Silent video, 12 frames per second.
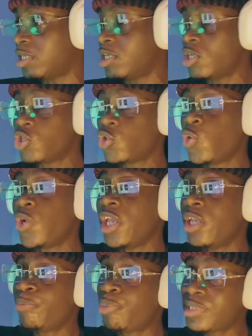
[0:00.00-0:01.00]
So
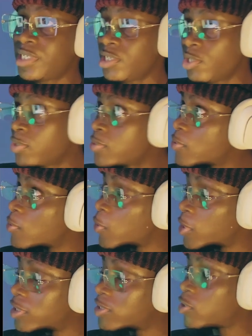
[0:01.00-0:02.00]
in putting the logo or
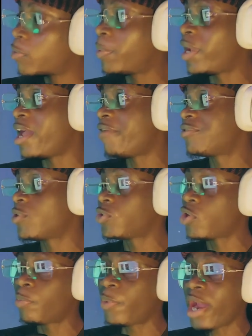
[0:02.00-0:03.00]
the top left or
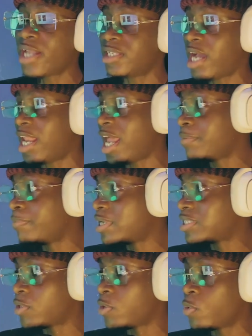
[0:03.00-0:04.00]
top right alignment
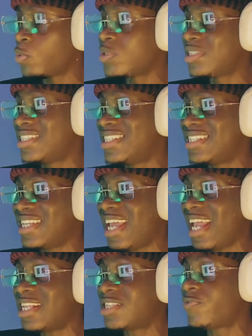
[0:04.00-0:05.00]
and all those things,
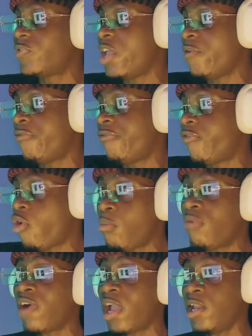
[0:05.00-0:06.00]
it's a form of
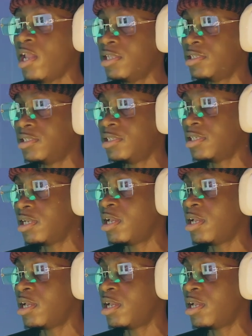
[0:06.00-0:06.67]
identity.